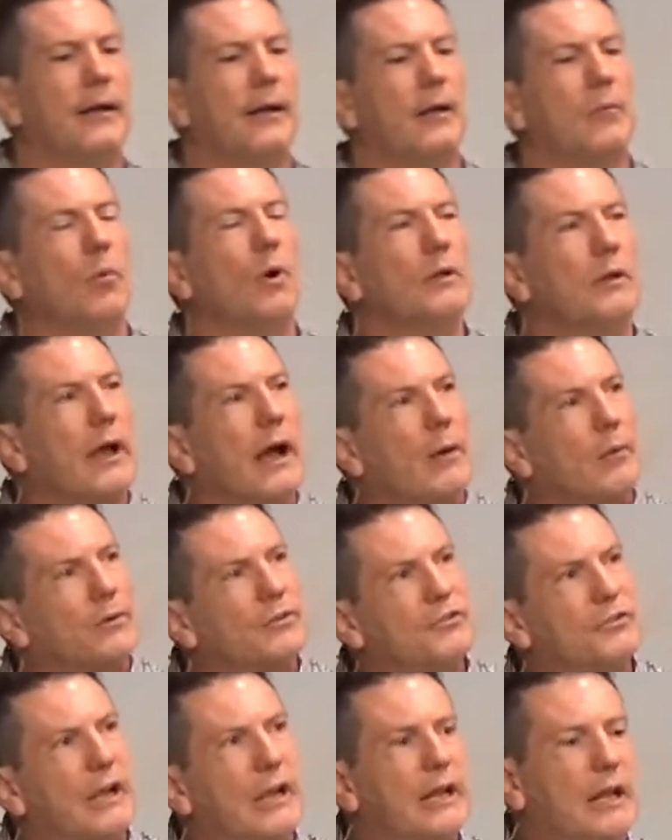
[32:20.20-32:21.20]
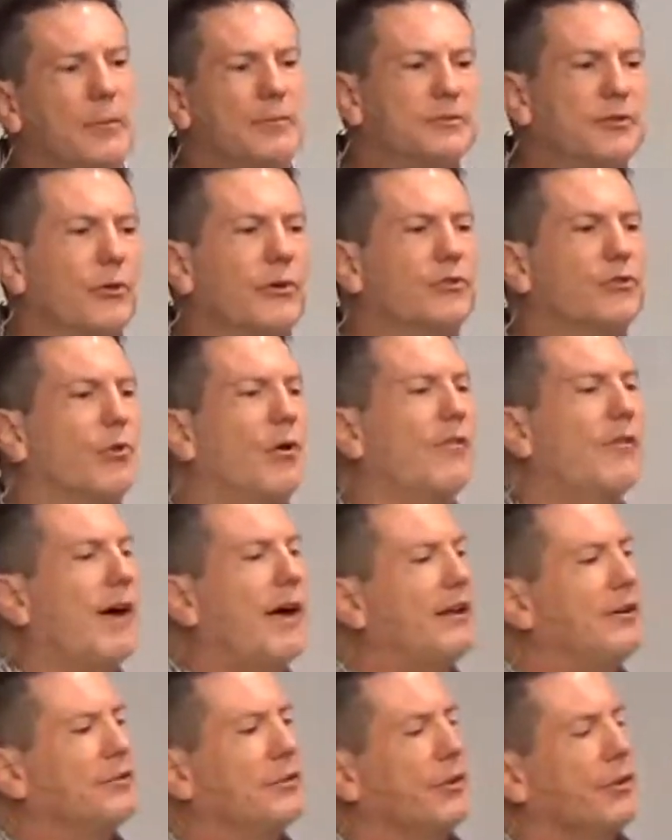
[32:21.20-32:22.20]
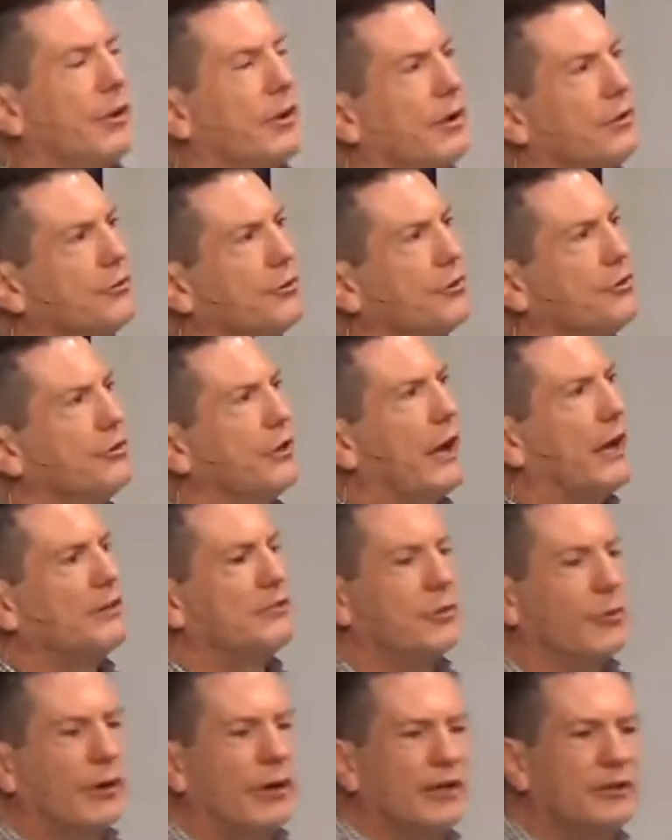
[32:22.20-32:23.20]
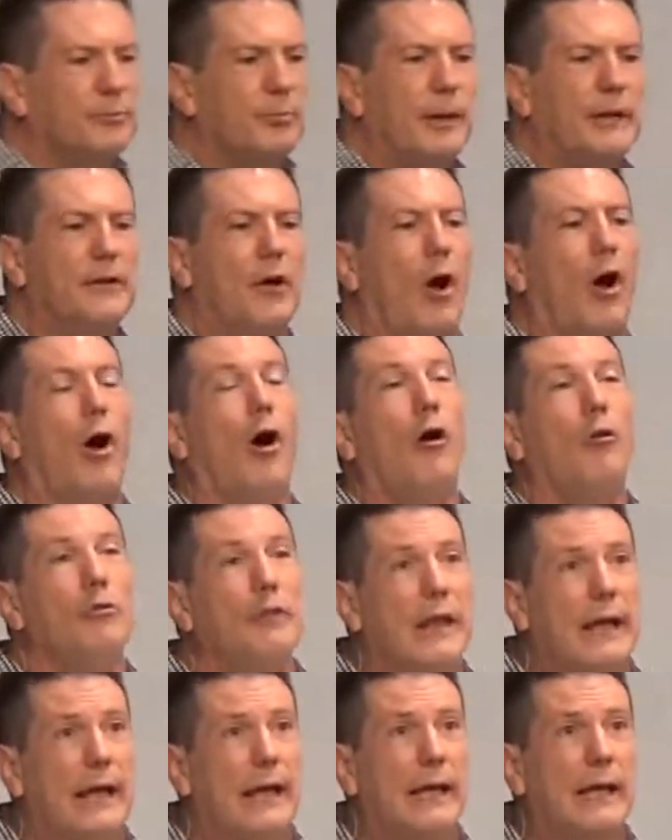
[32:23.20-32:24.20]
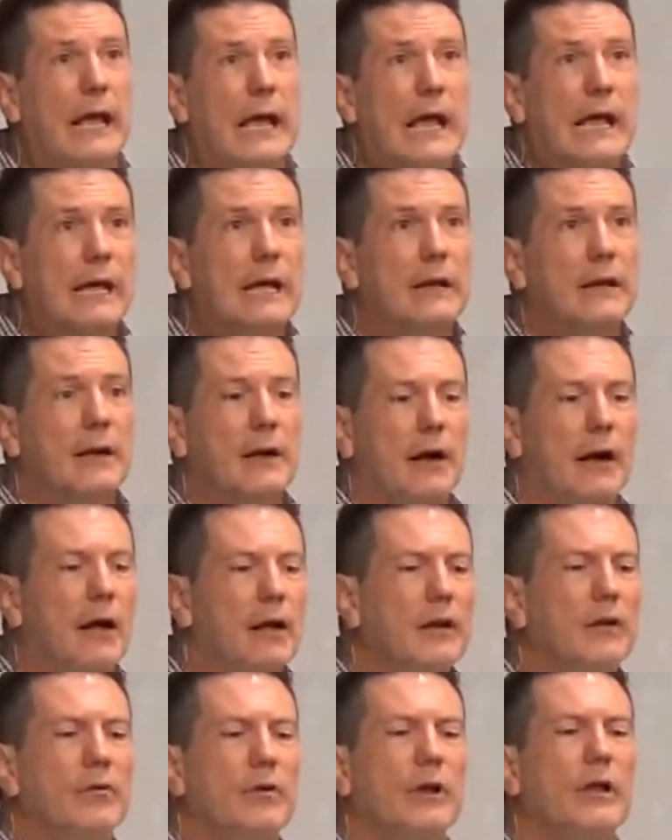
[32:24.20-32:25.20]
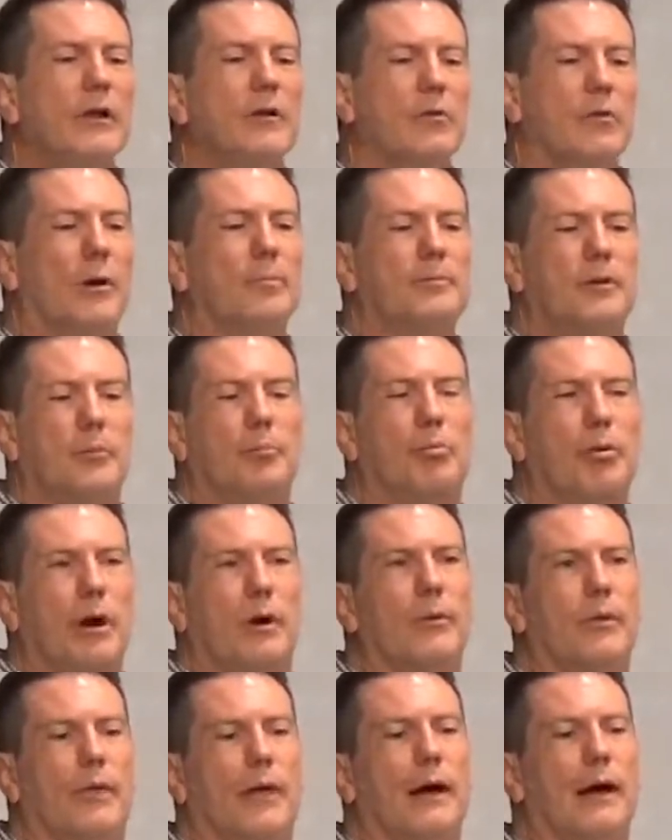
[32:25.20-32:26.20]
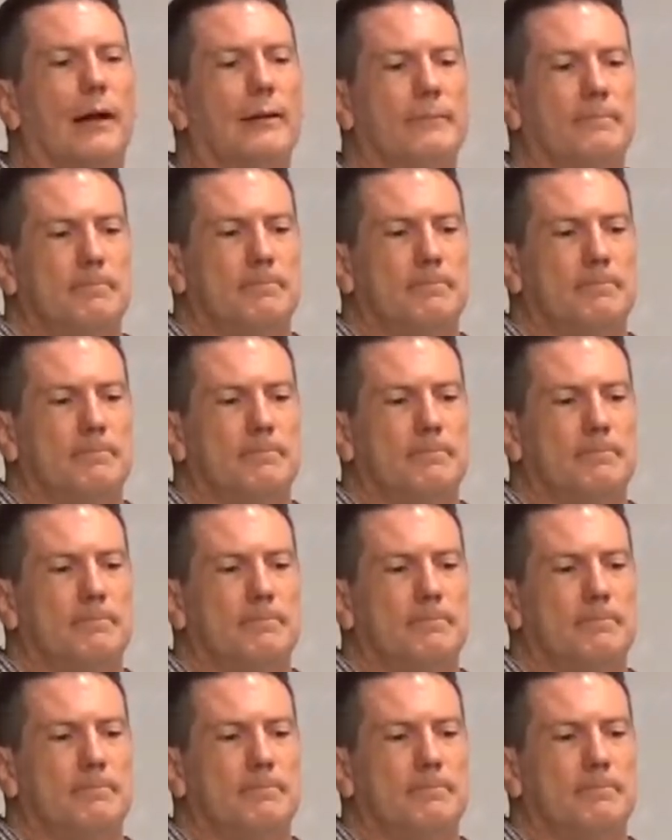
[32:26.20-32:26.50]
and what God was saying to him, so he drove out into the countryside so he could spend all day in uninterrupted prayer with God.